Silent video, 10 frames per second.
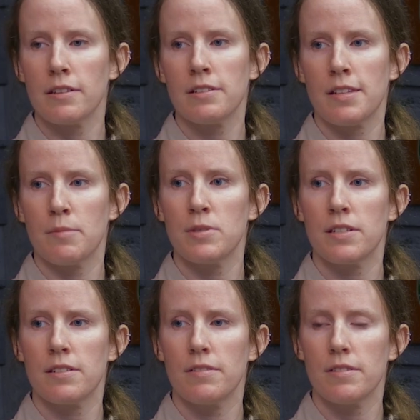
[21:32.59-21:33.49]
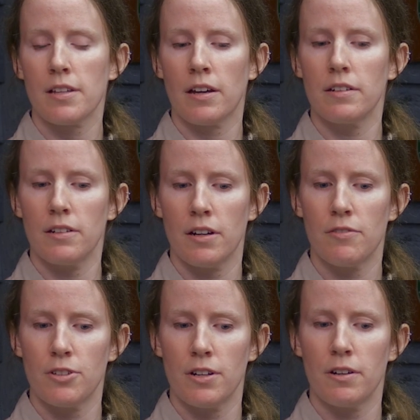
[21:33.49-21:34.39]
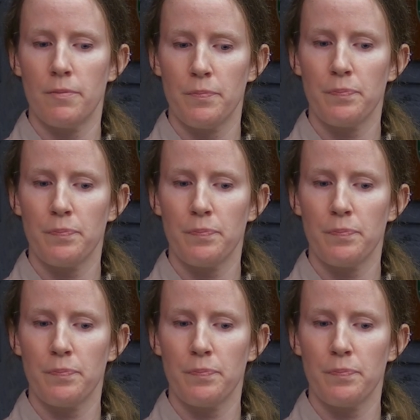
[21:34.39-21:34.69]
in the same site year after year.